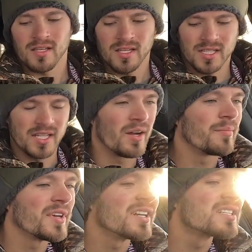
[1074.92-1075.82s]
So now I'm
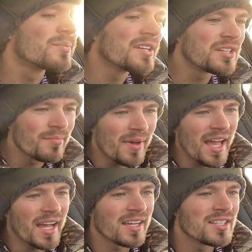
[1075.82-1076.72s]
gonna switch it
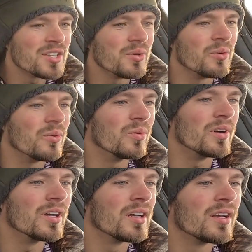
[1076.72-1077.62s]
back to
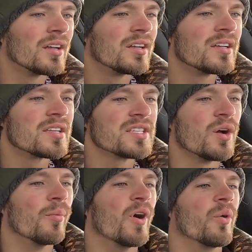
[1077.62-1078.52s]

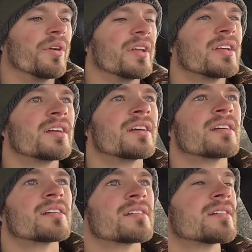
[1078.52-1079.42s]
snow mode.
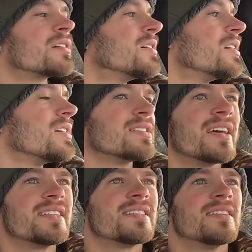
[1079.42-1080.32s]
So
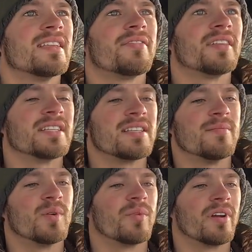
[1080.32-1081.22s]
that's definitely seemed
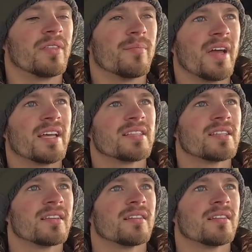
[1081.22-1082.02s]
to work the best.